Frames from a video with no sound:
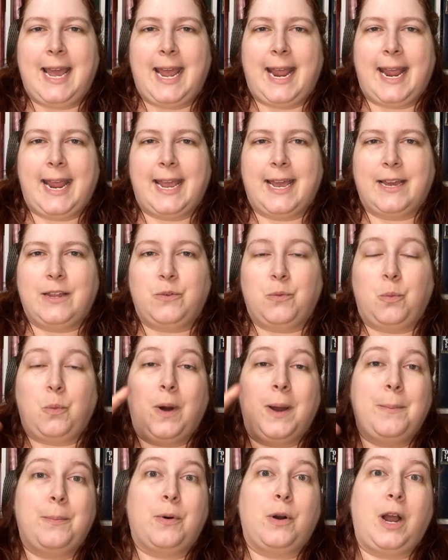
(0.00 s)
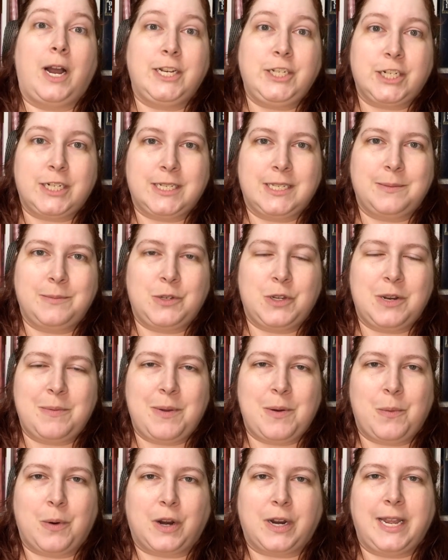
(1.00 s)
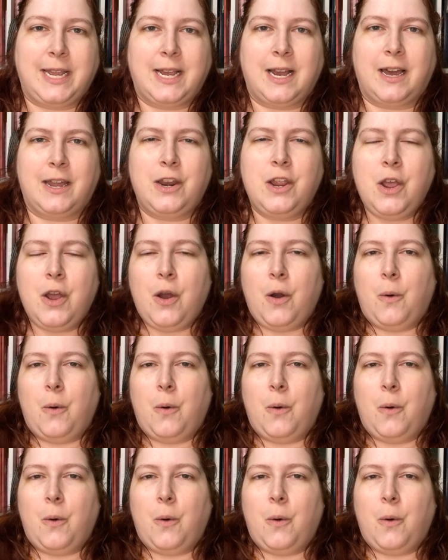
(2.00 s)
and what projects I'm going to be working on,